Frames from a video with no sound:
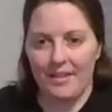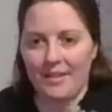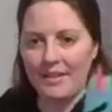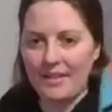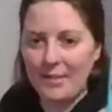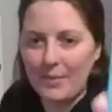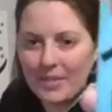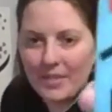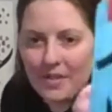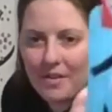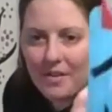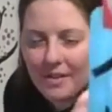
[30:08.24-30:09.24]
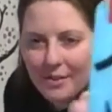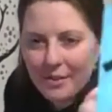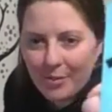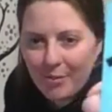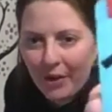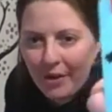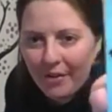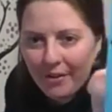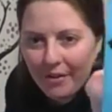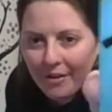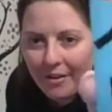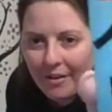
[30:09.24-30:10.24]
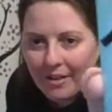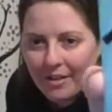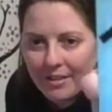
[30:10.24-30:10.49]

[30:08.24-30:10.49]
This one's our little brother.